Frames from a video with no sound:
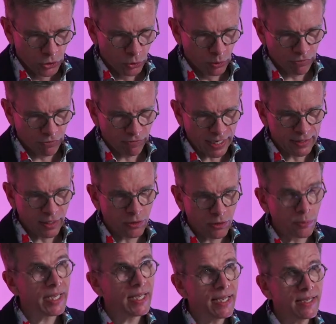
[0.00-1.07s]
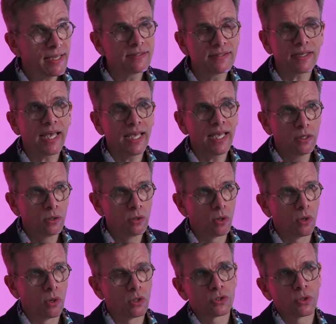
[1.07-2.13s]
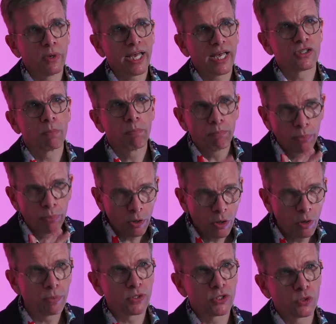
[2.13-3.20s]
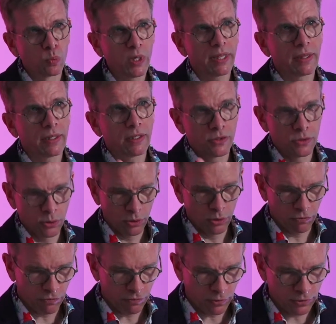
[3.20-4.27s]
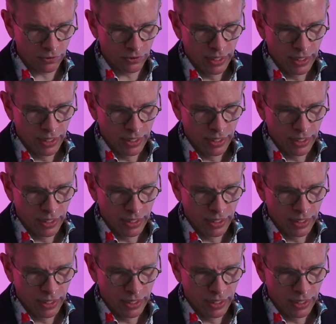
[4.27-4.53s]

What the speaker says: to the fact that there is a God who has a purpose with this universe,